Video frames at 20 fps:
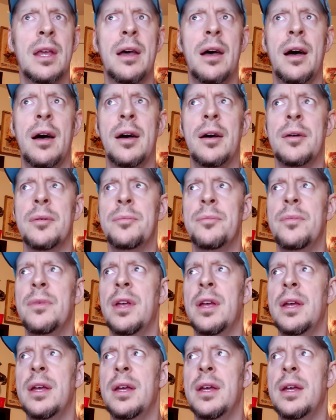
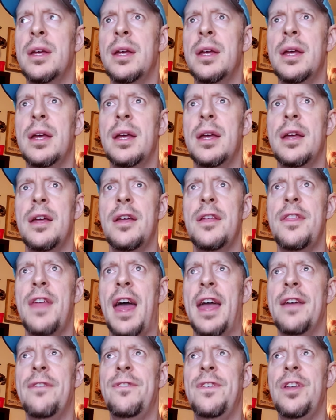
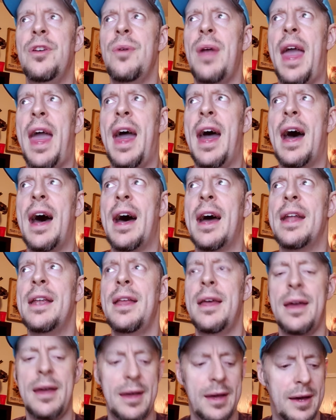That if you
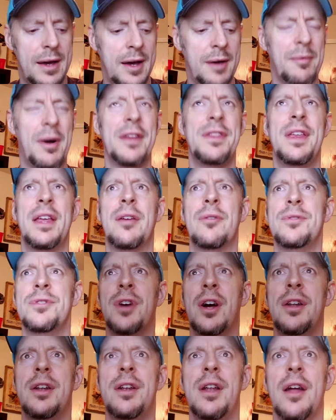had, I think it
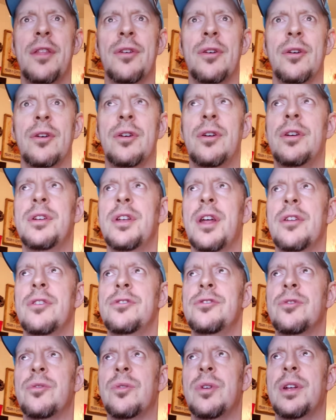was on another
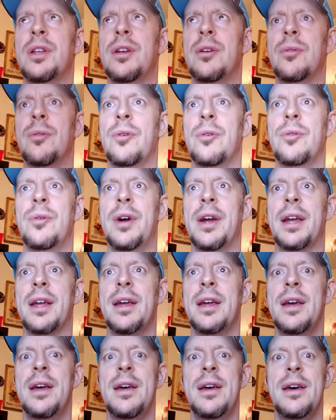screen here real
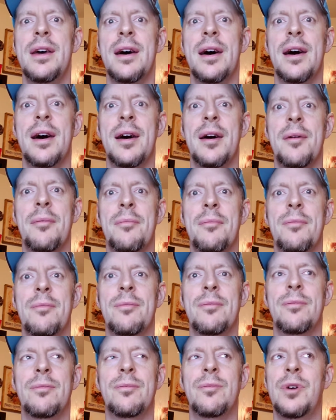quick,
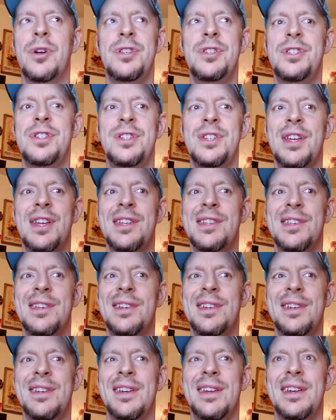which
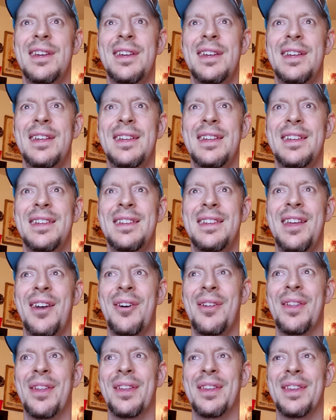is,
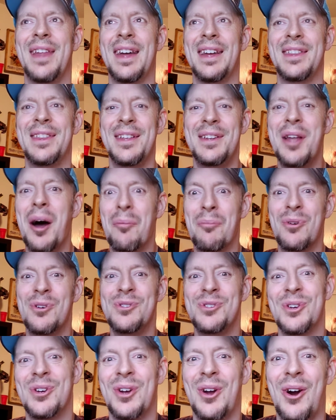like the
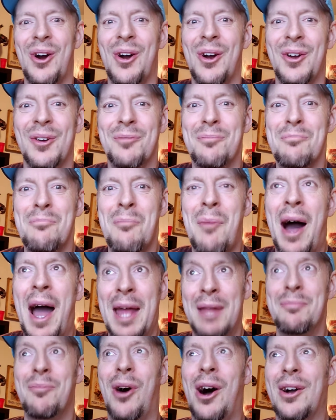numbers are
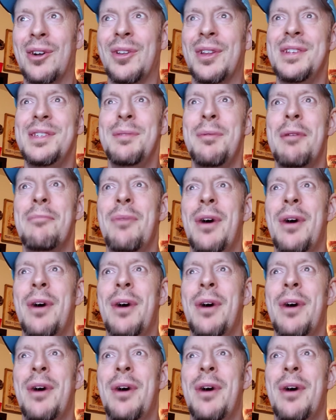mind-boggling to me.